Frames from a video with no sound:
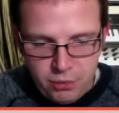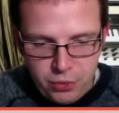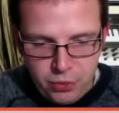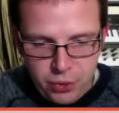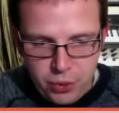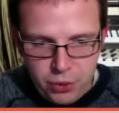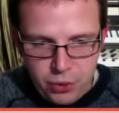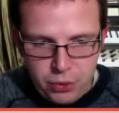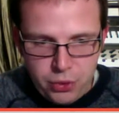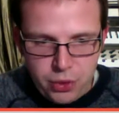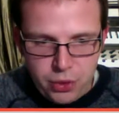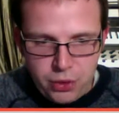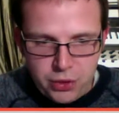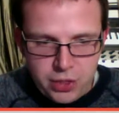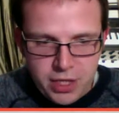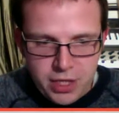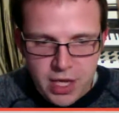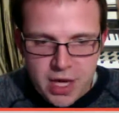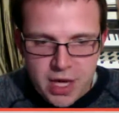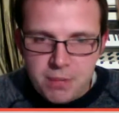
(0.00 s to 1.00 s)

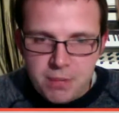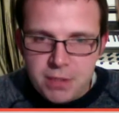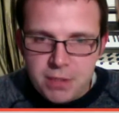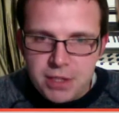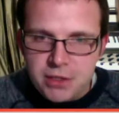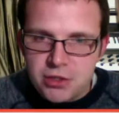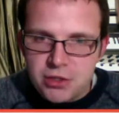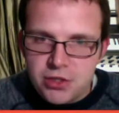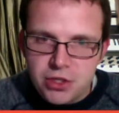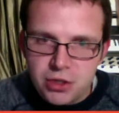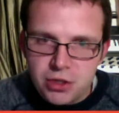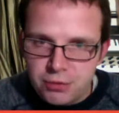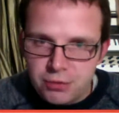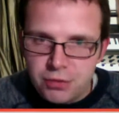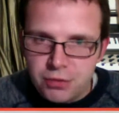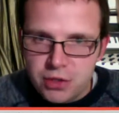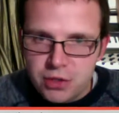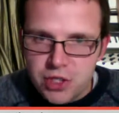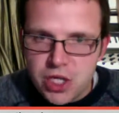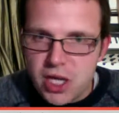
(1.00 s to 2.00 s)
the image of the
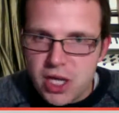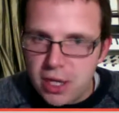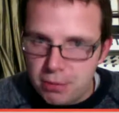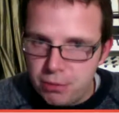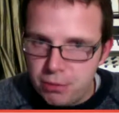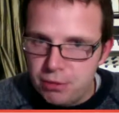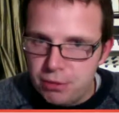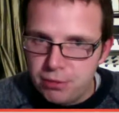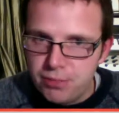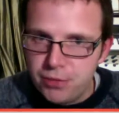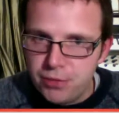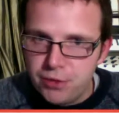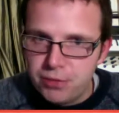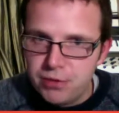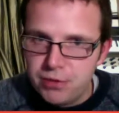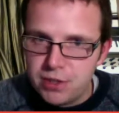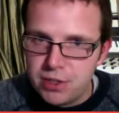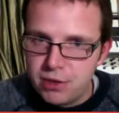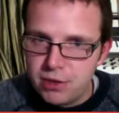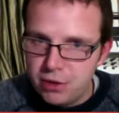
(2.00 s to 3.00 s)
chip. If you
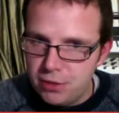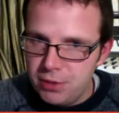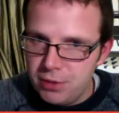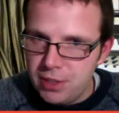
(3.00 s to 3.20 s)
see what I mean?